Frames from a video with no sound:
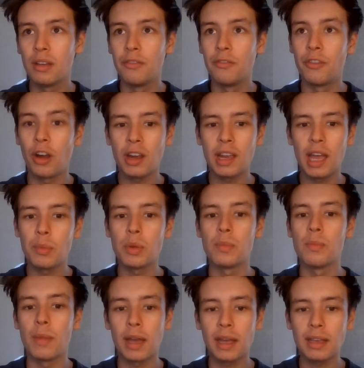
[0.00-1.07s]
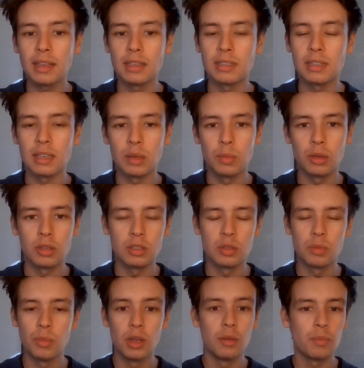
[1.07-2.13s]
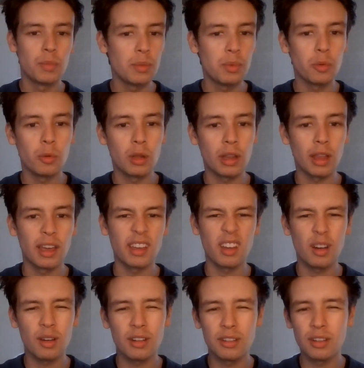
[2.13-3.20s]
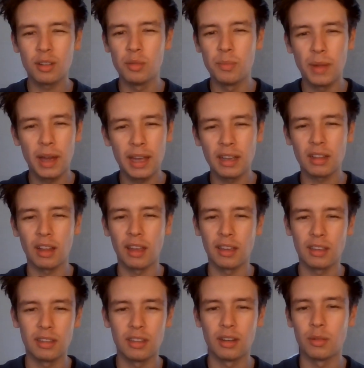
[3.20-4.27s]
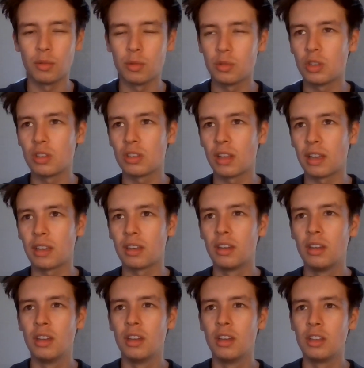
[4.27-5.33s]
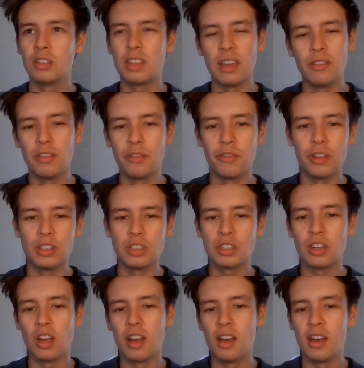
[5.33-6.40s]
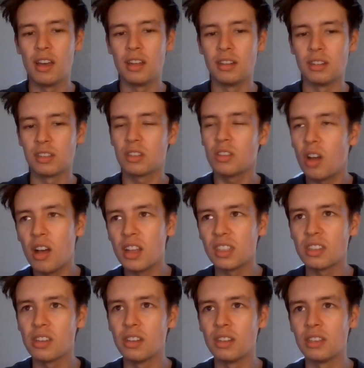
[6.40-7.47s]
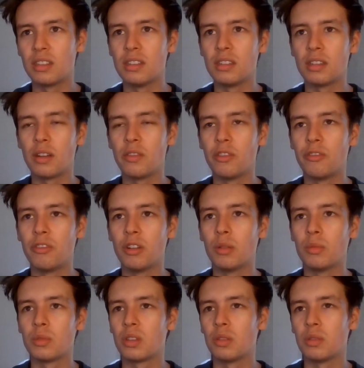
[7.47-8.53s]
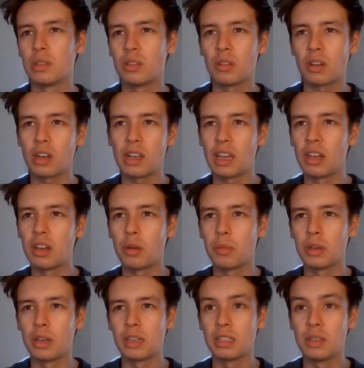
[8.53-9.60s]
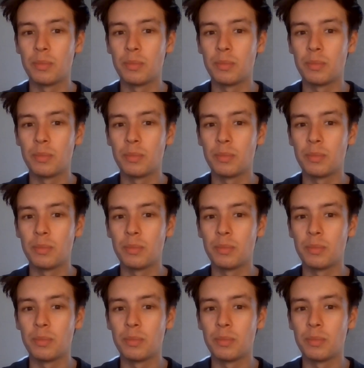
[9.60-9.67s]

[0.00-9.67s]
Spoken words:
Very happy Mank is here because people were like, oh no, Mank, it was just like David Fincher, and it's not as good as his other films, so he's not going to get nominated.